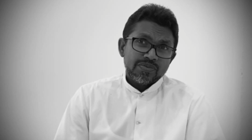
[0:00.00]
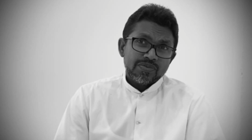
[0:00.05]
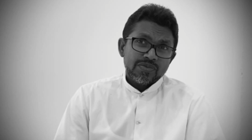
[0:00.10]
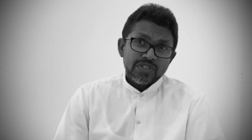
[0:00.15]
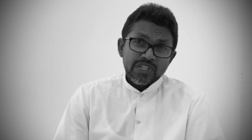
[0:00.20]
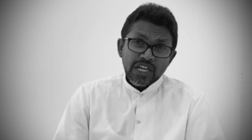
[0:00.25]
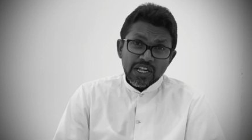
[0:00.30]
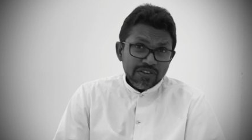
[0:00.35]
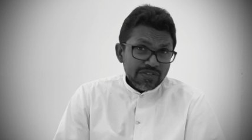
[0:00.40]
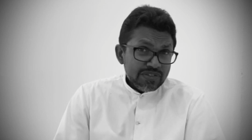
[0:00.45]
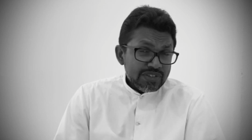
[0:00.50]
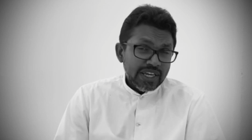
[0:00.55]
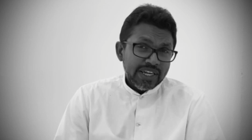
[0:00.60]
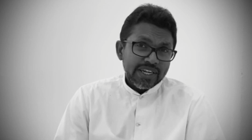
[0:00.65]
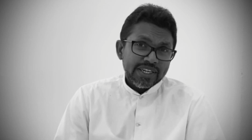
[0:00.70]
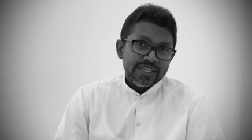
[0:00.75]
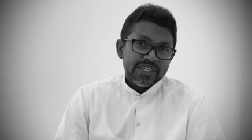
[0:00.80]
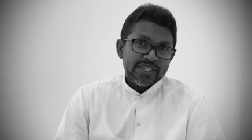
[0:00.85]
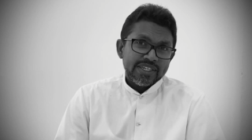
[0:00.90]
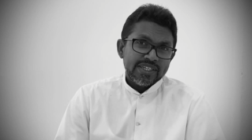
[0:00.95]
self
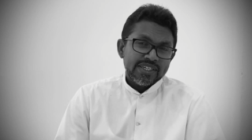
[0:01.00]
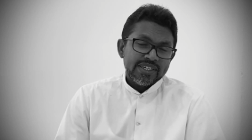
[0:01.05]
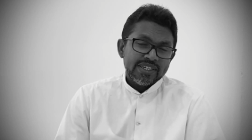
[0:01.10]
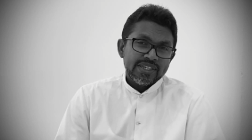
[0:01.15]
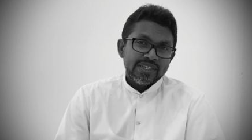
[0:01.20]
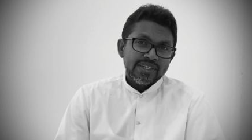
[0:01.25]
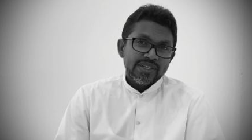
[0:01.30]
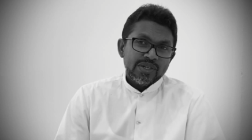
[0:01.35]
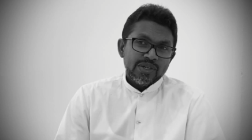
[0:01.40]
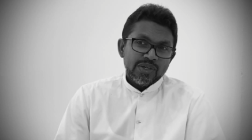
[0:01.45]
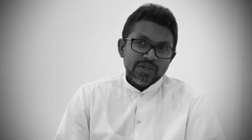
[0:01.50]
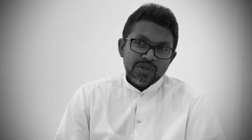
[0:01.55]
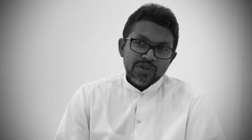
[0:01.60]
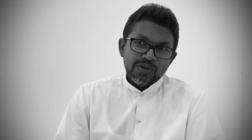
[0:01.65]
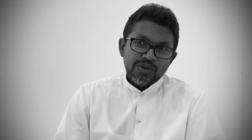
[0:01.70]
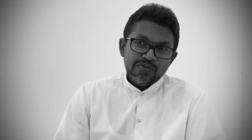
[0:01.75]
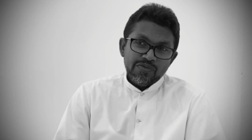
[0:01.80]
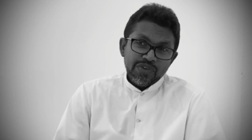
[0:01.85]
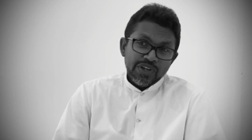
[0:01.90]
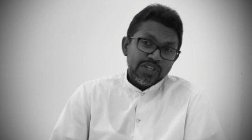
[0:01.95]
centered
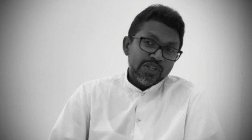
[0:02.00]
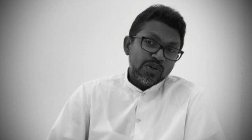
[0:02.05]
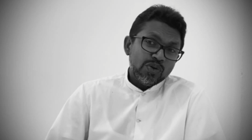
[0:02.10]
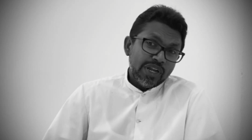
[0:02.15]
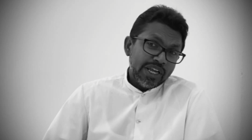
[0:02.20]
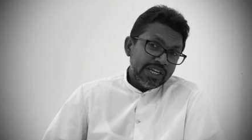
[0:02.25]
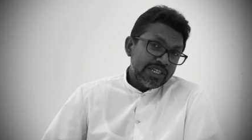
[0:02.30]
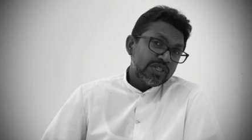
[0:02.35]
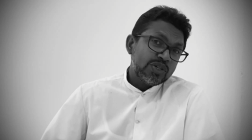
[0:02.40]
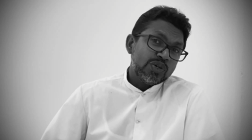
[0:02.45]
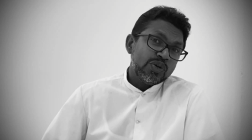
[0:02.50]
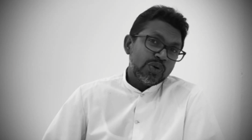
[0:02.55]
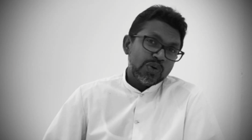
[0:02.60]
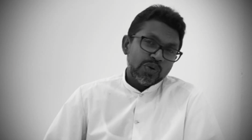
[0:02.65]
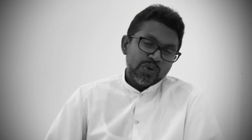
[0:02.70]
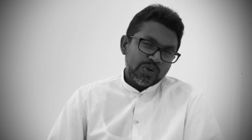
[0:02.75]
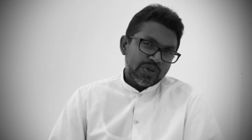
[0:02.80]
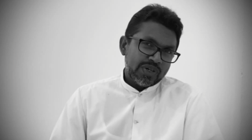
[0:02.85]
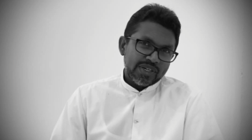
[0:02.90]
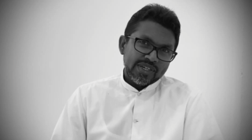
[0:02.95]
when you let go,
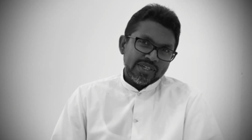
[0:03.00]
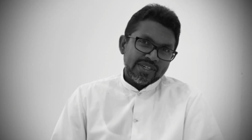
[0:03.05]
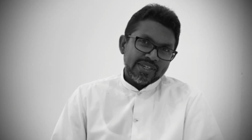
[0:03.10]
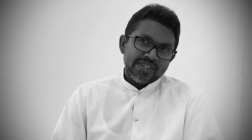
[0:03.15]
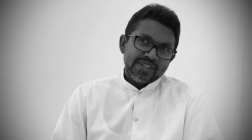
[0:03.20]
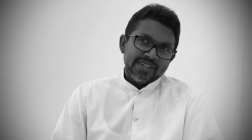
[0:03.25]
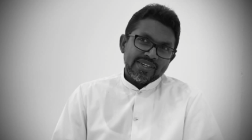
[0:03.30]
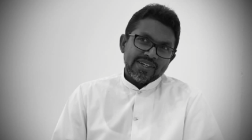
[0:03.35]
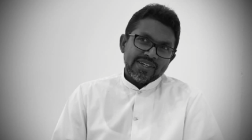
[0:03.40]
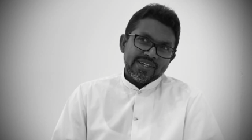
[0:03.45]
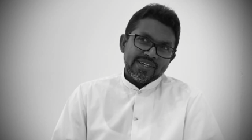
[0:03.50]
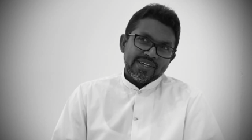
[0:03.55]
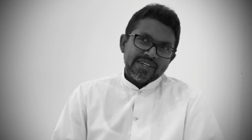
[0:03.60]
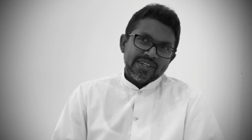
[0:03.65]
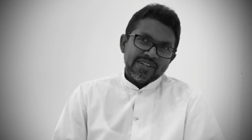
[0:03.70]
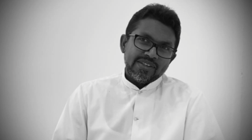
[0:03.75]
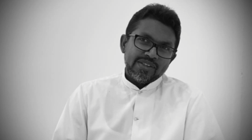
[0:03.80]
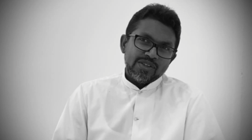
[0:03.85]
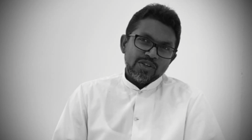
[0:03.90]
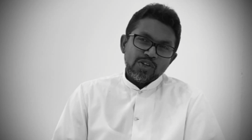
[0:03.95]

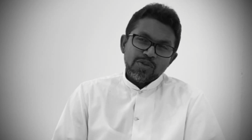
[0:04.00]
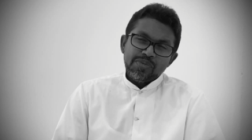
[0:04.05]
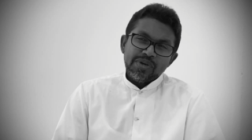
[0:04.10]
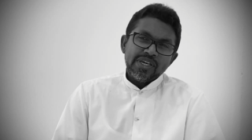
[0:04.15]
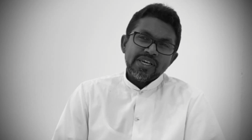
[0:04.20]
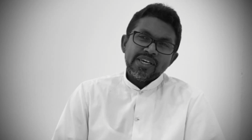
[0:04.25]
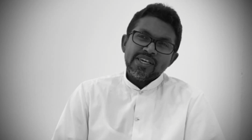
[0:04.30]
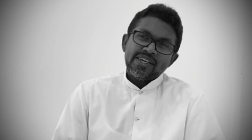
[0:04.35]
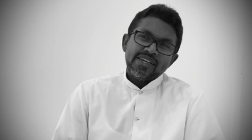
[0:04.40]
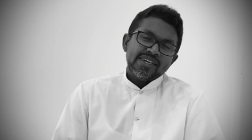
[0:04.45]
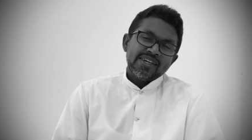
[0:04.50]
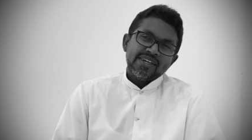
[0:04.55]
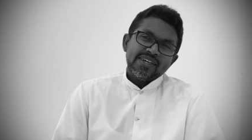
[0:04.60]
you'll be